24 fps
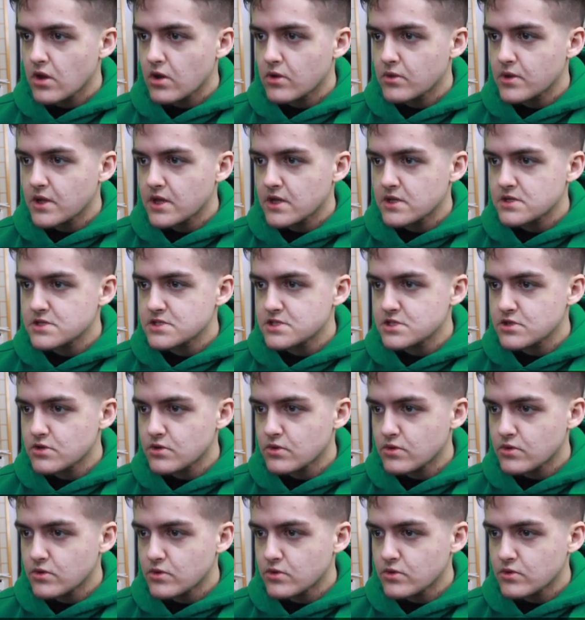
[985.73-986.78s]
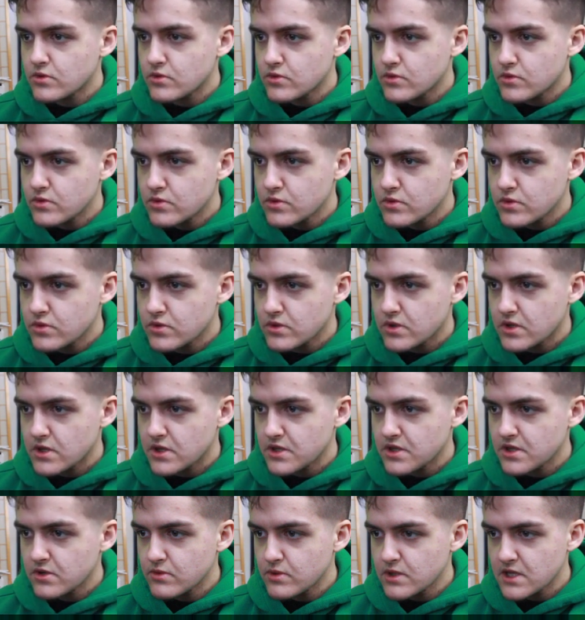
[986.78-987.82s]
Okay, so I
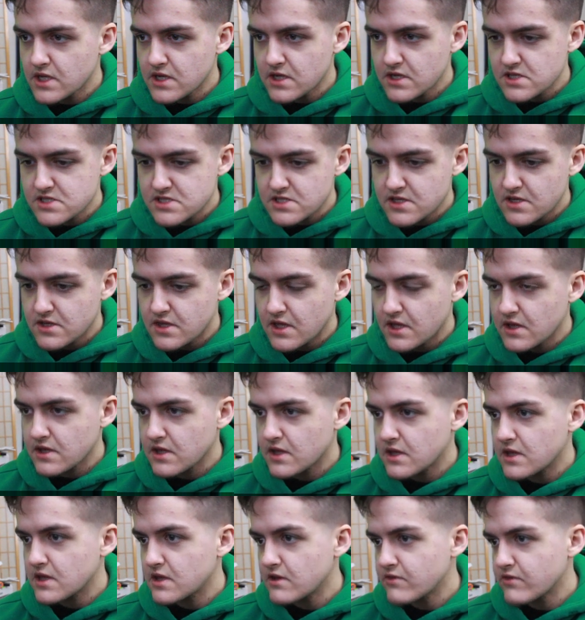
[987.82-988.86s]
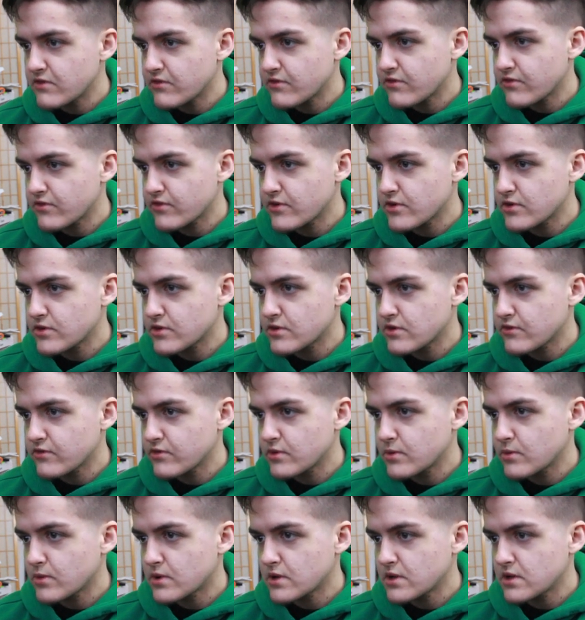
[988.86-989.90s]
think we can extend that leg even further if we
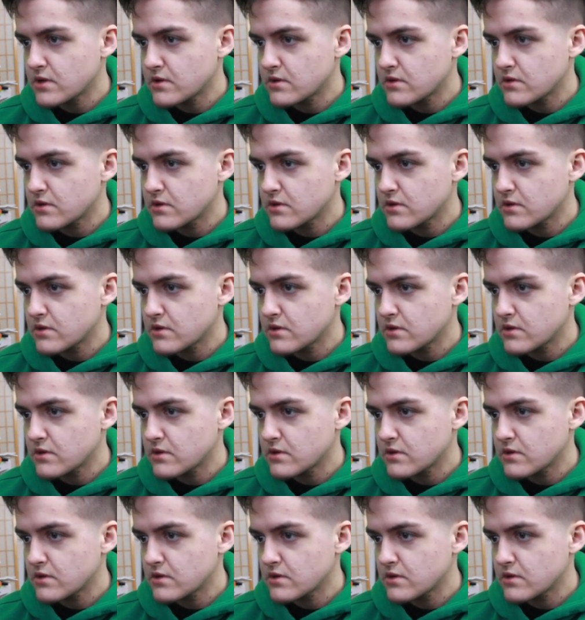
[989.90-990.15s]
want.